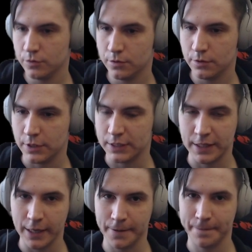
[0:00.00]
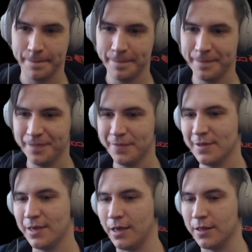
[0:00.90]
there's that.
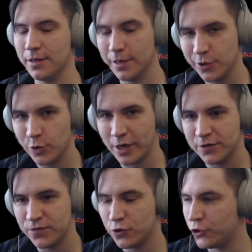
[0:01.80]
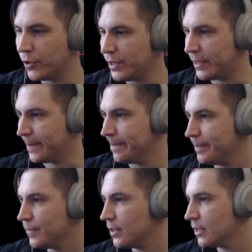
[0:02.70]
And thank you guys for joining.
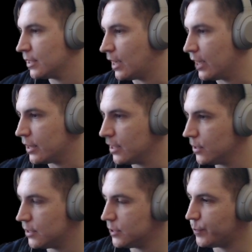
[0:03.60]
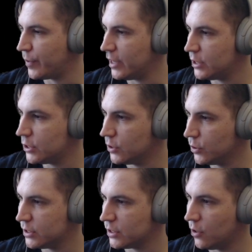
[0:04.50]
I think this page
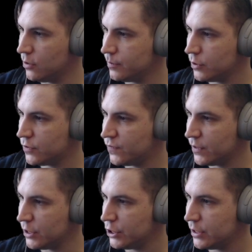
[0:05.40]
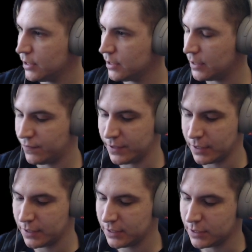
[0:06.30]
looks almost finished. if
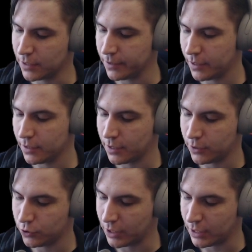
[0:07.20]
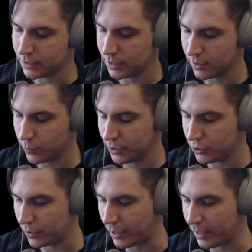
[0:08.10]
there is something that you guys think we need
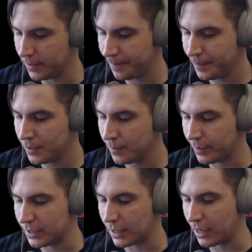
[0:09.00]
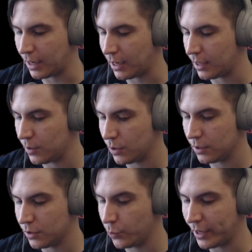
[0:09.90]
to add. But
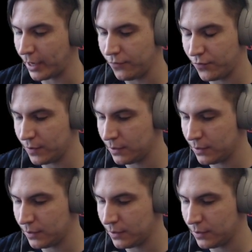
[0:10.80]
the way I feel,